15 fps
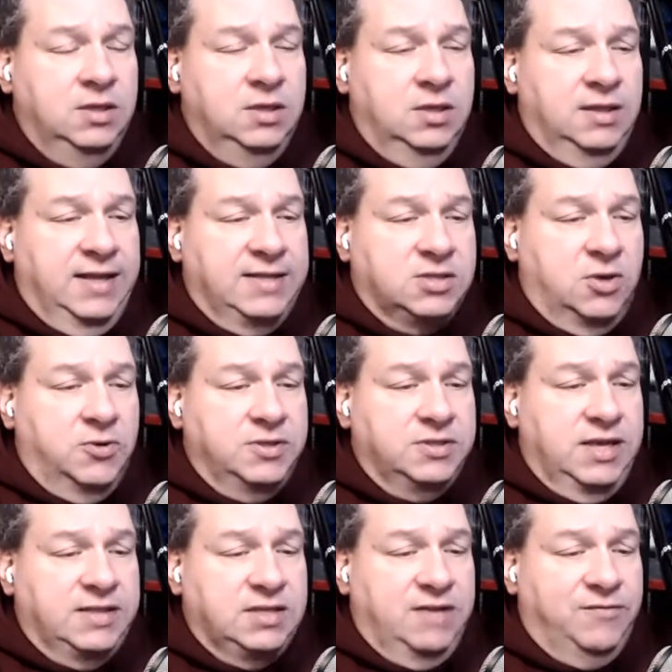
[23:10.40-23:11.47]

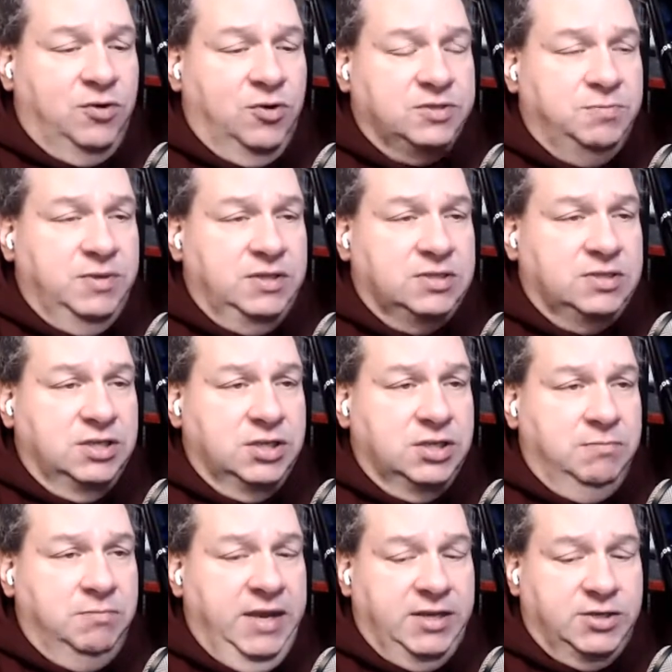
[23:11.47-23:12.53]
That's of course been such
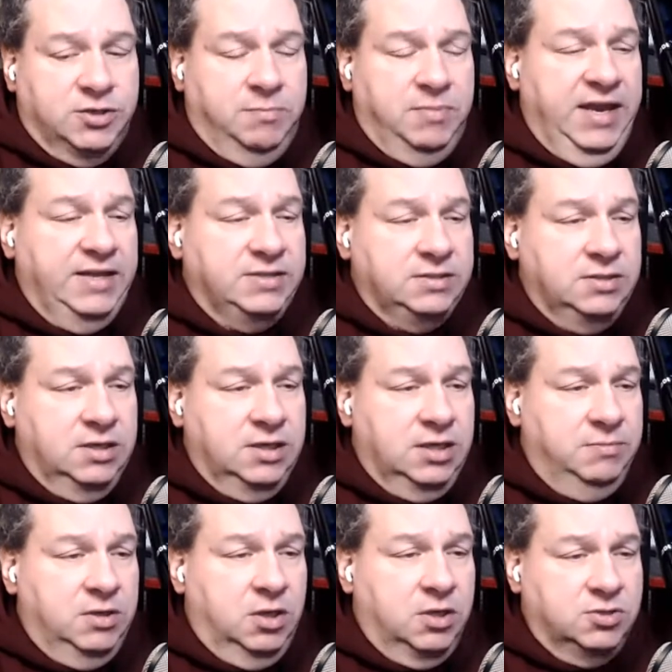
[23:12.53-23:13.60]
a major debate.
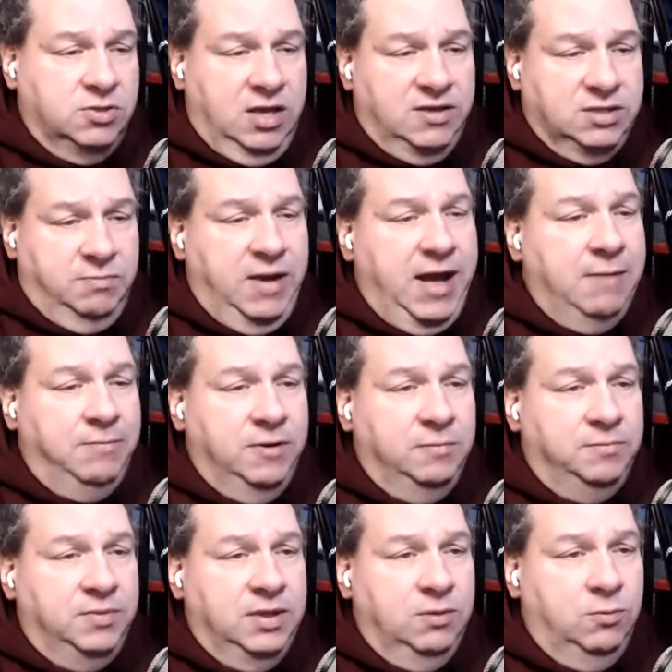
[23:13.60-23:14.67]
It also has a
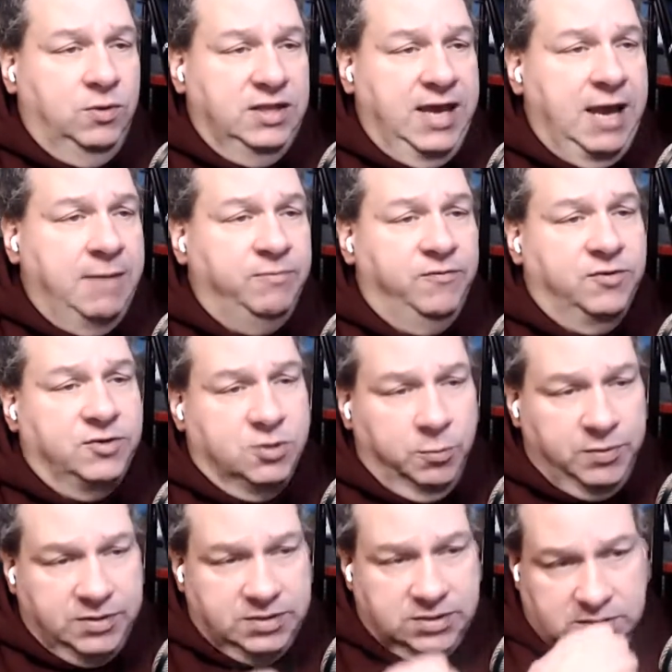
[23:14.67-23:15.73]
pop-up that when the app first
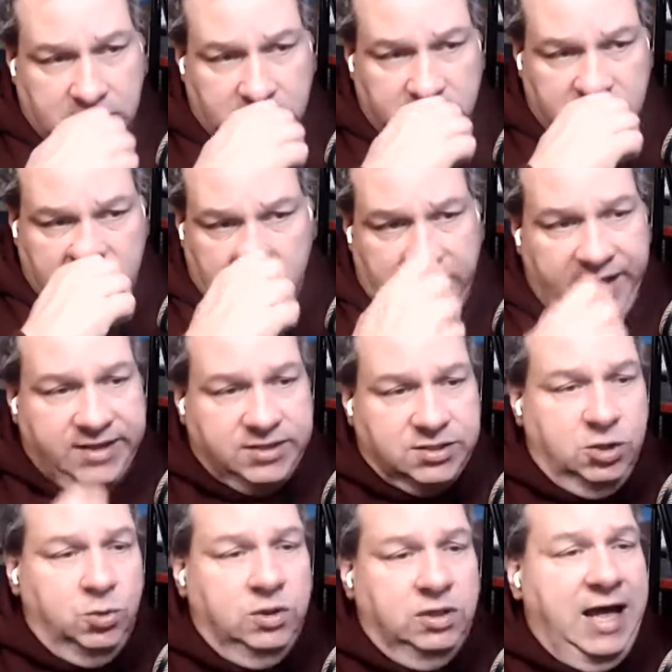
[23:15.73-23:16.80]
opens to
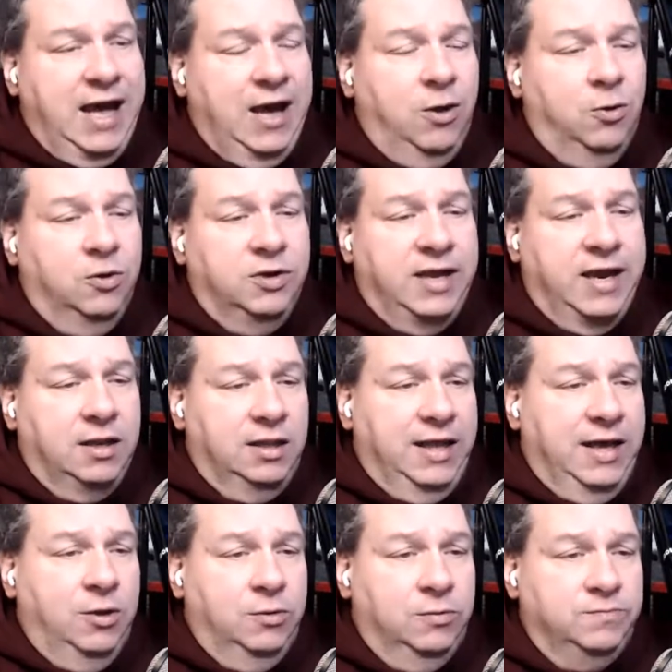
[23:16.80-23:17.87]
ask you allow or not
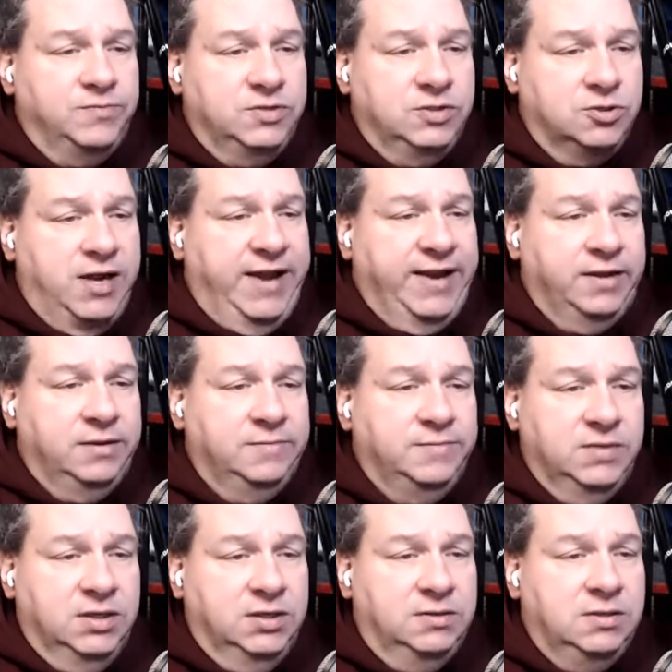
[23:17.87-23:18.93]
allow to track
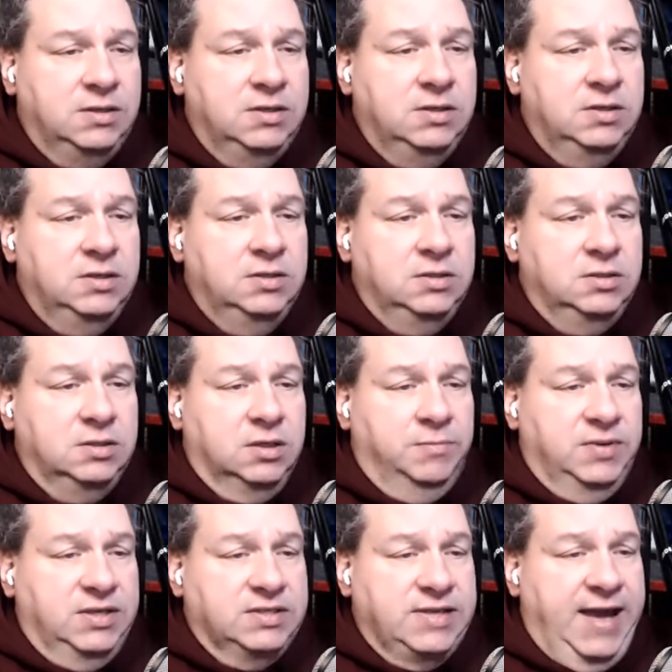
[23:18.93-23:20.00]

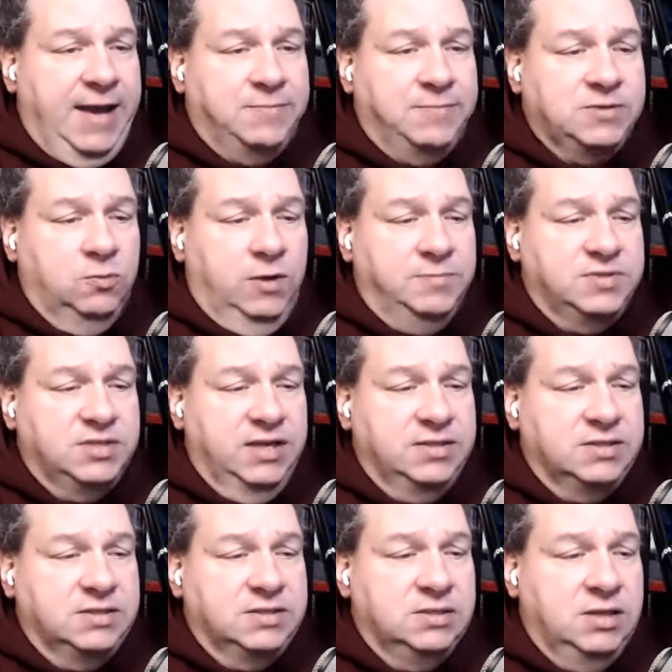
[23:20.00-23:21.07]
companies' apps and
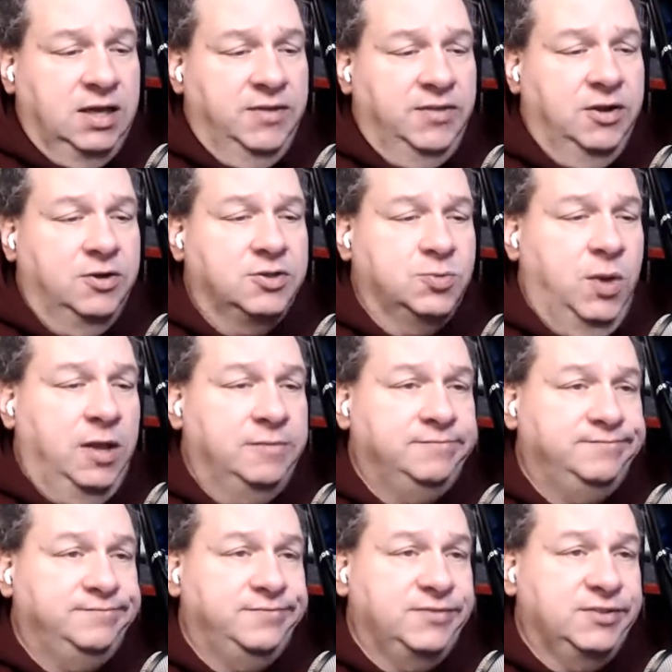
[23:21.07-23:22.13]
websites on there as well.
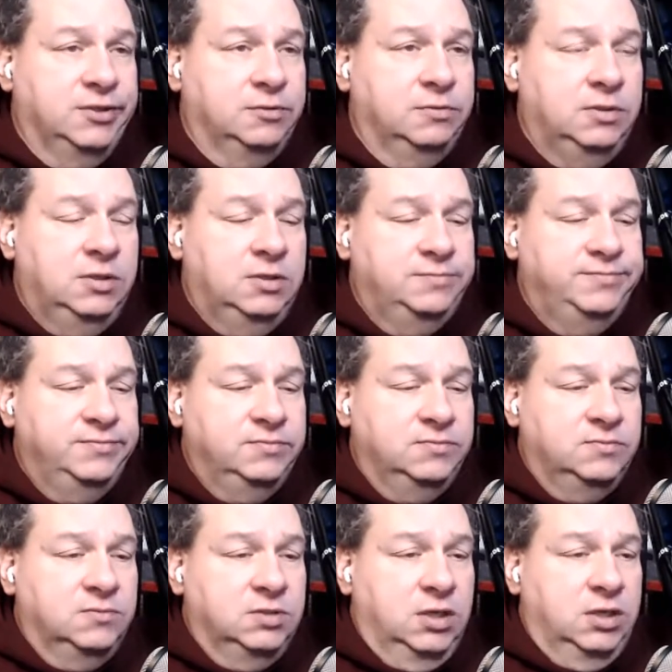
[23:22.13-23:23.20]
So
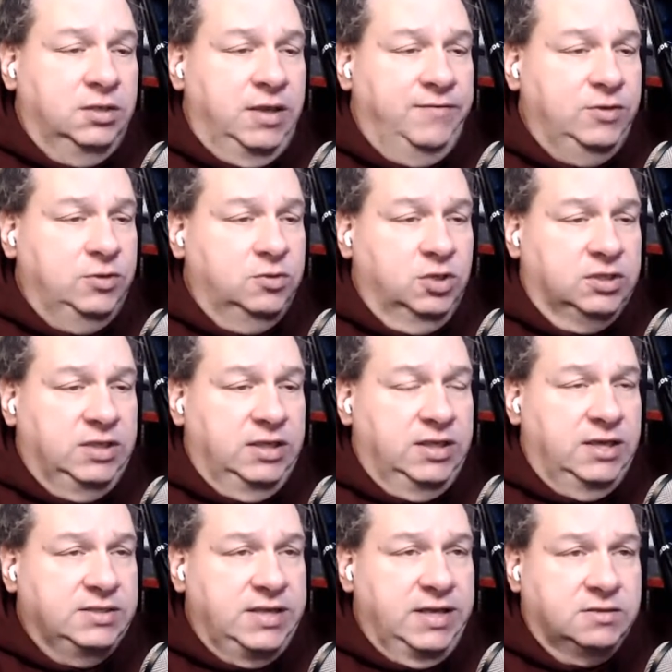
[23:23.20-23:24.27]
have you looked at,
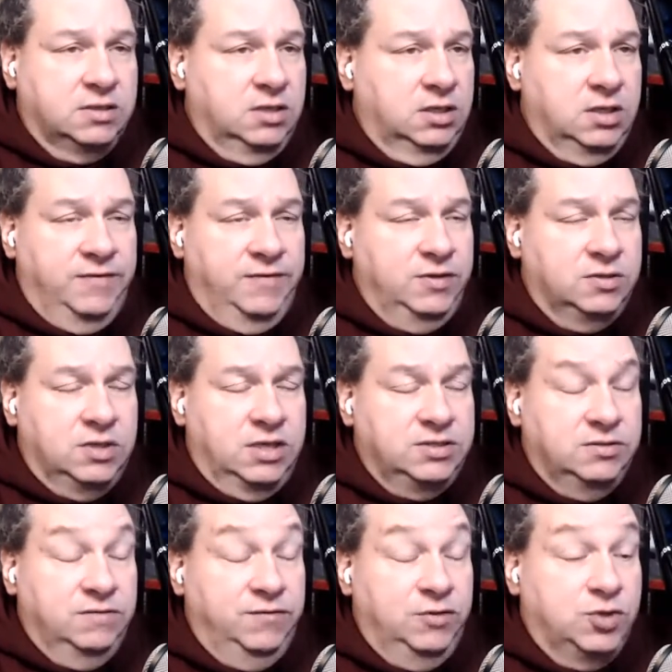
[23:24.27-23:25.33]
have
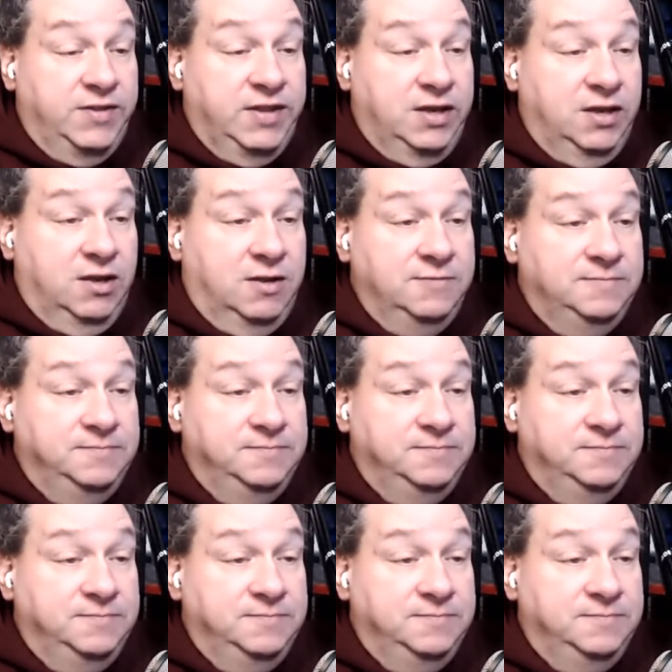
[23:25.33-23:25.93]
you tried that at all?